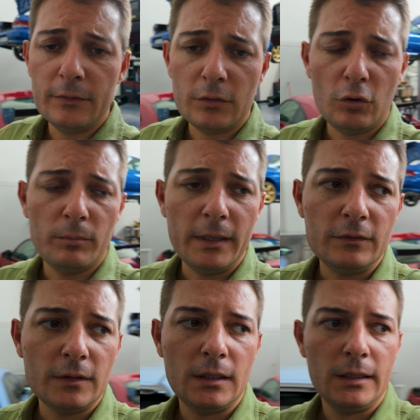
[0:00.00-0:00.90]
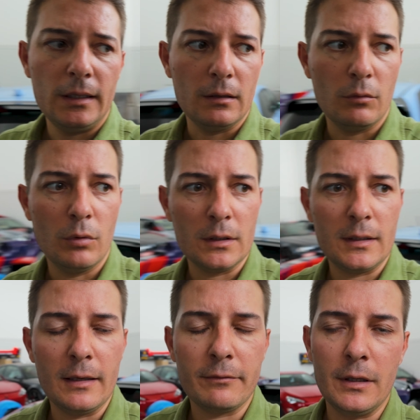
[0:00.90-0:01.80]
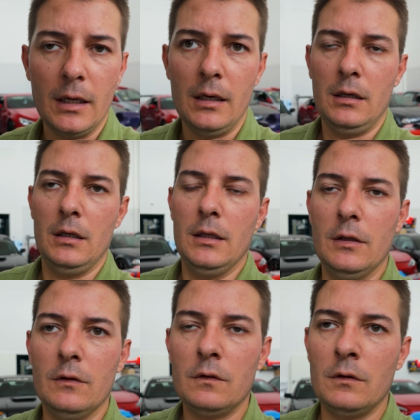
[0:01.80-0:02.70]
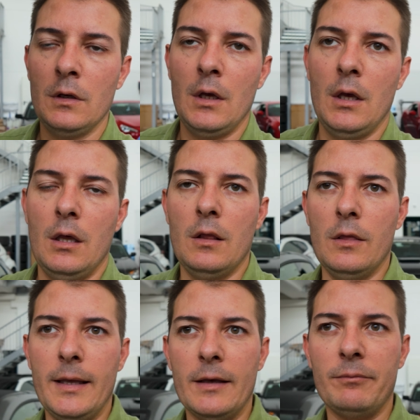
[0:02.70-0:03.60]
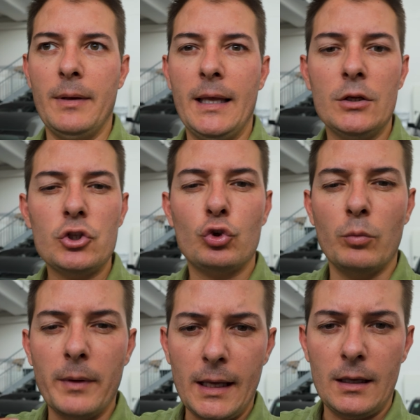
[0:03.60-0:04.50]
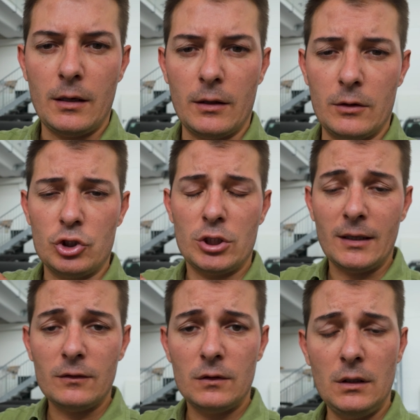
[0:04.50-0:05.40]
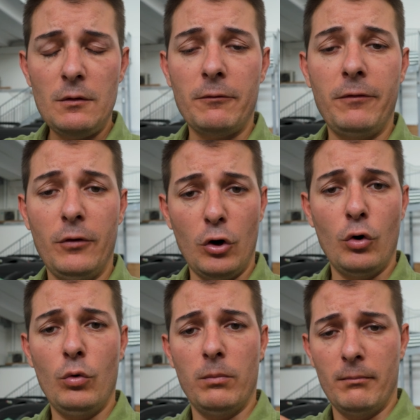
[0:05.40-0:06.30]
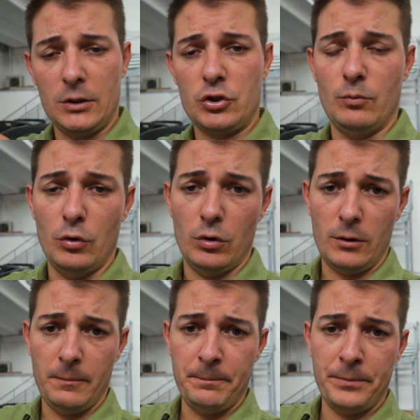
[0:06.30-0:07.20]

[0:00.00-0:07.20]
So basically what they have done is they have managed to make the chassis flow much more.